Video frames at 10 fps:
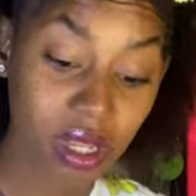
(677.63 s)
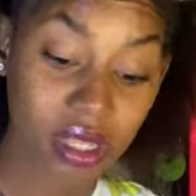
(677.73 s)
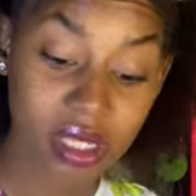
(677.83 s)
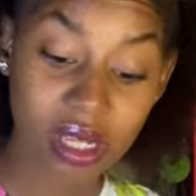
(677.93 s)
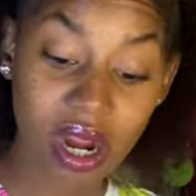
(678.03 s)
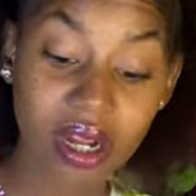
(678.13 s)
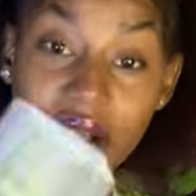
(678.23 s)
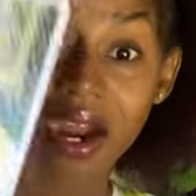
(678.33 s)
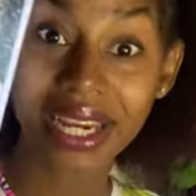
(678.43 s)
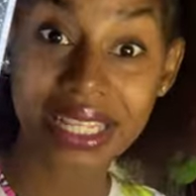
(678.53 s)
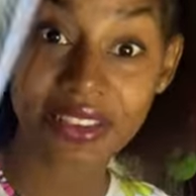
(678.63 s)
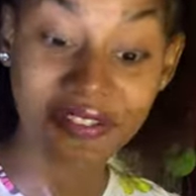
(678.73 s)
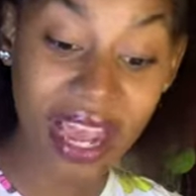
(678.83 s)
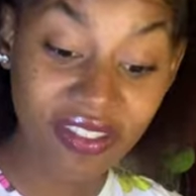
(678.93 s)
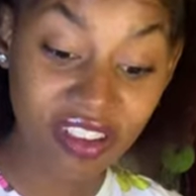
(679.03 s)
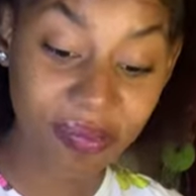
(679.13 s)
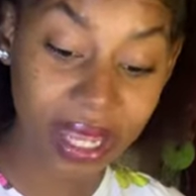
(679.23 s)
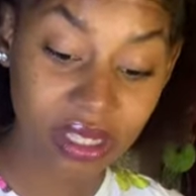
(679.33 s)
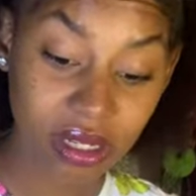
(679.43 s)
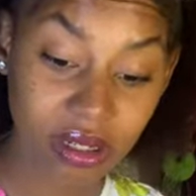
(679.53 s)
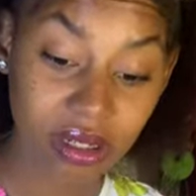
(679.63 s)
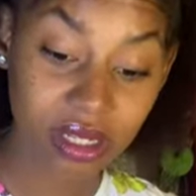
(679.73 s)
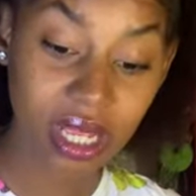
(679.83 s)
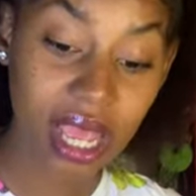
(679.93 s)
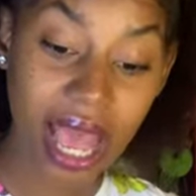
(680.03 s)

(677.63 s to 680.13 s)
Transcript: The Star card is a Five of Pentacles,